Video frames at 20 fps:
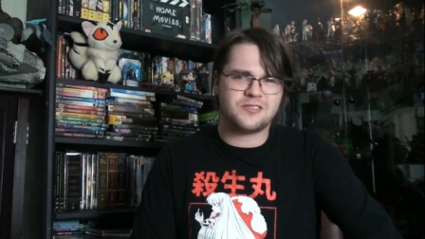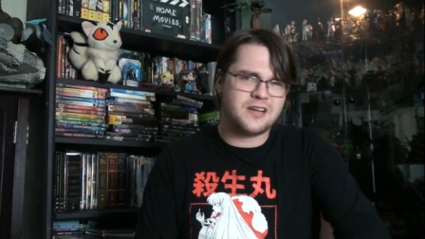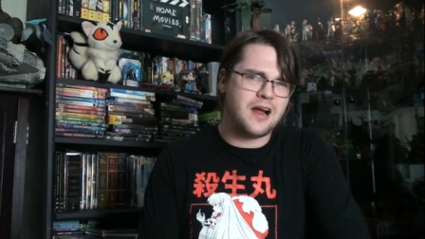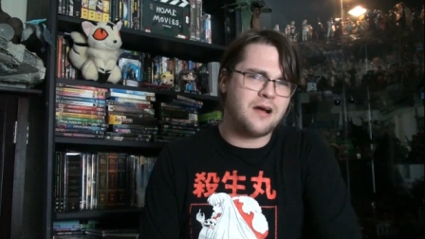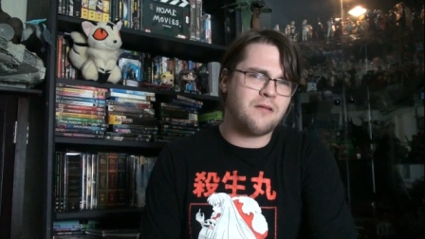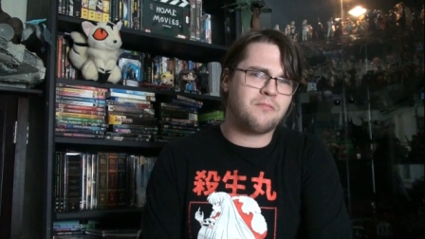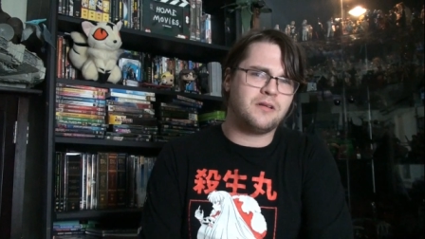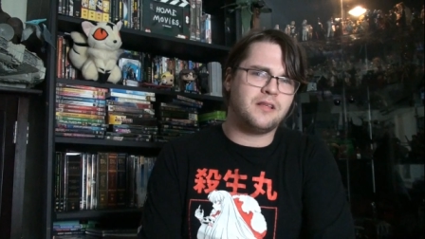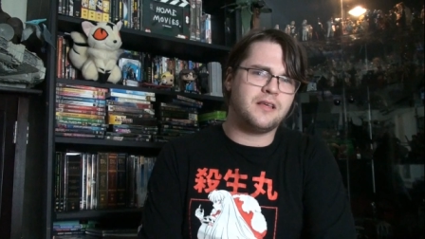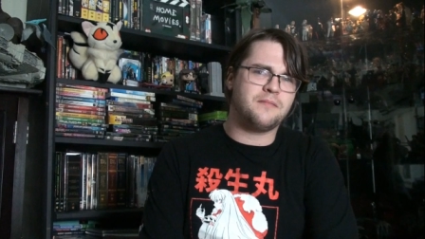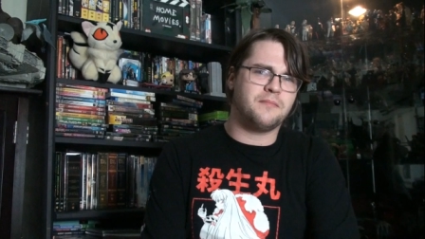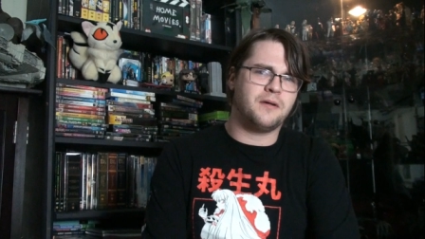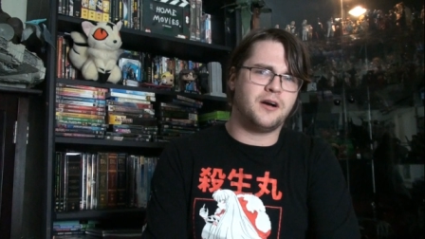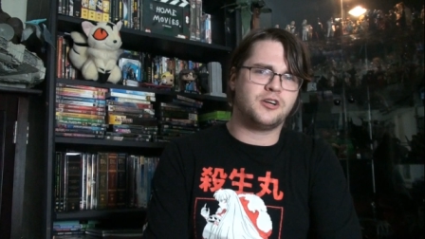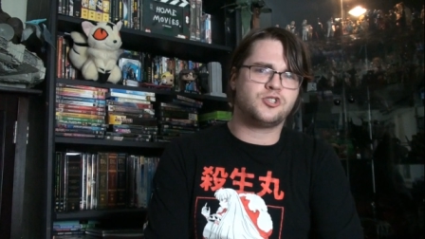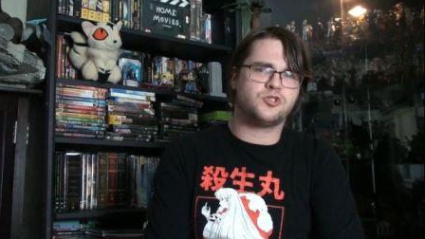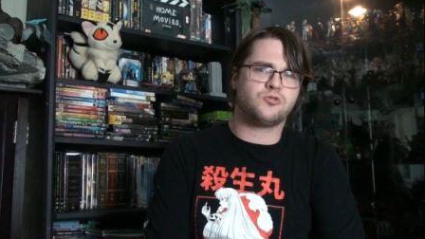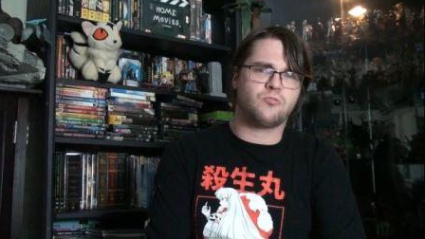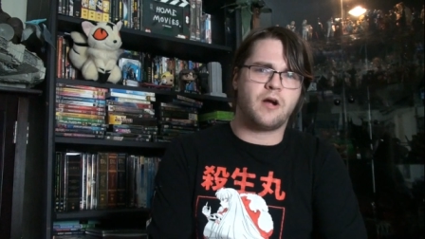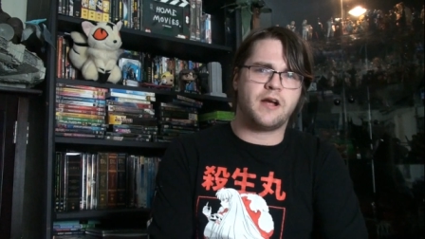not really
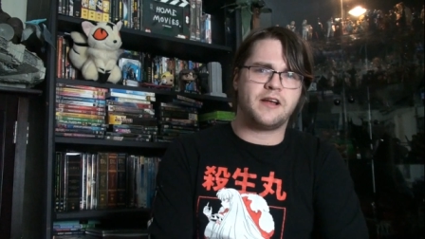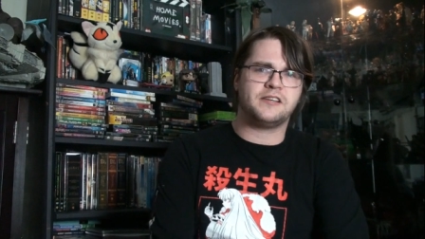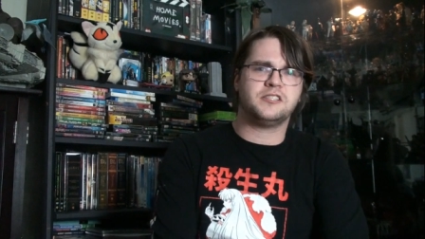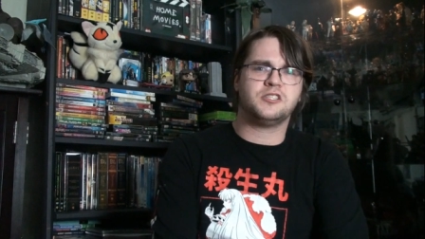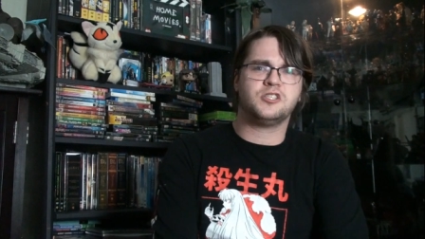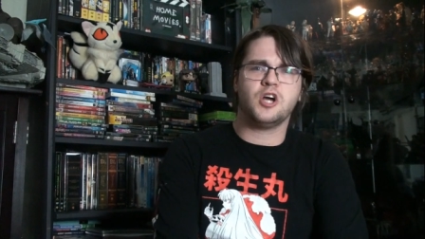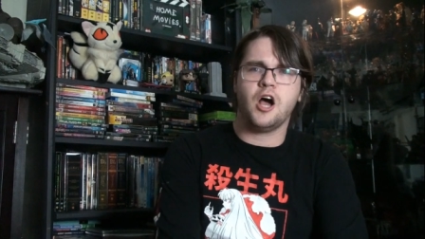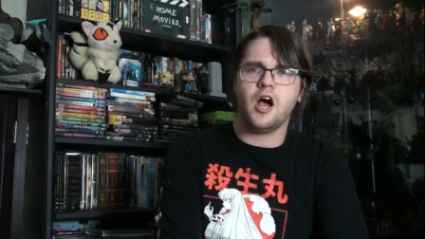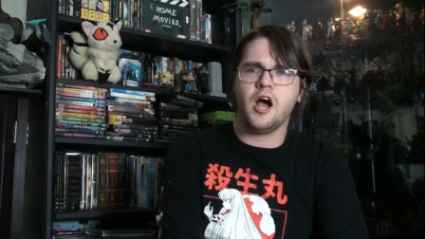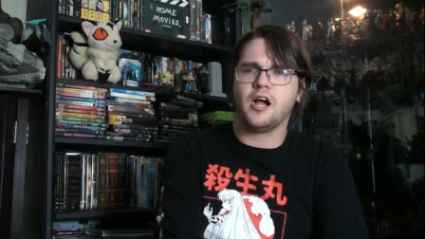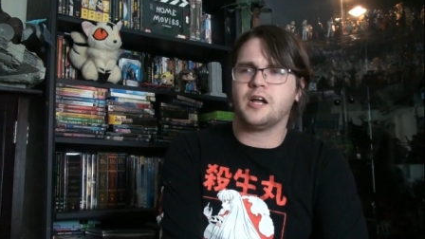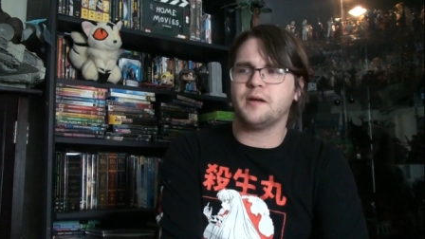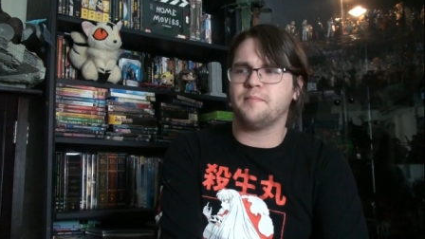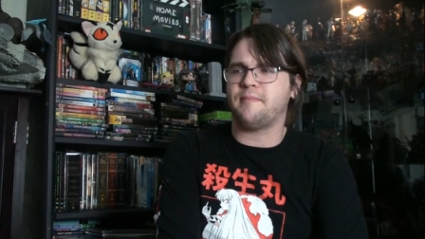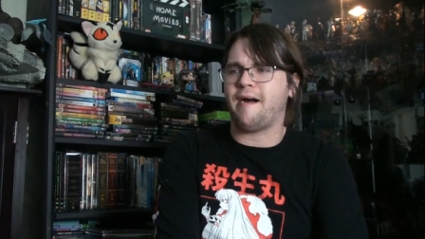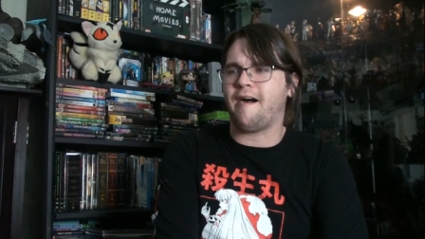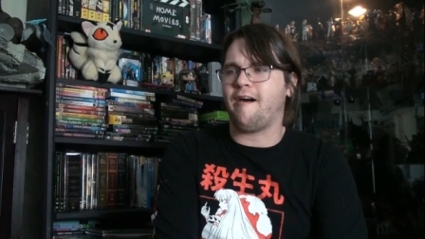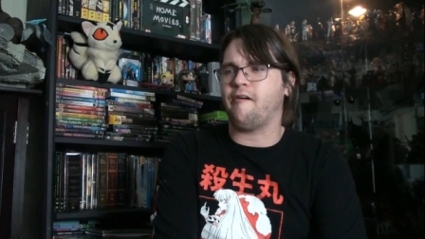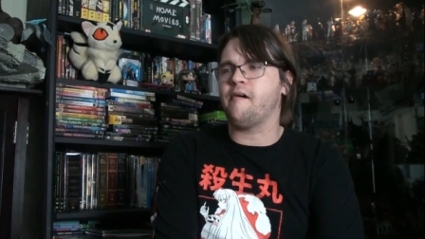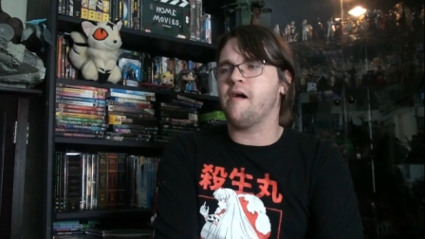much right to talk
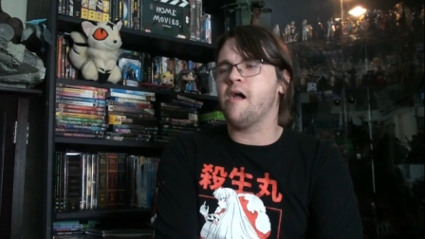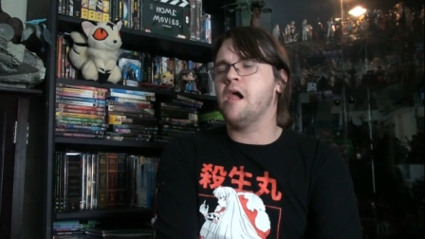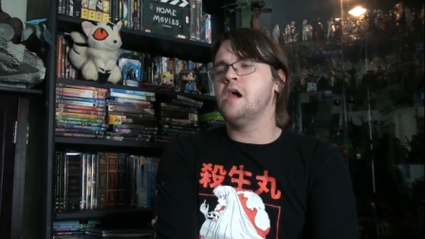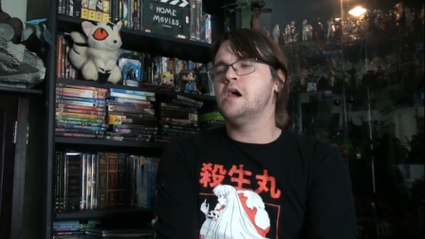about.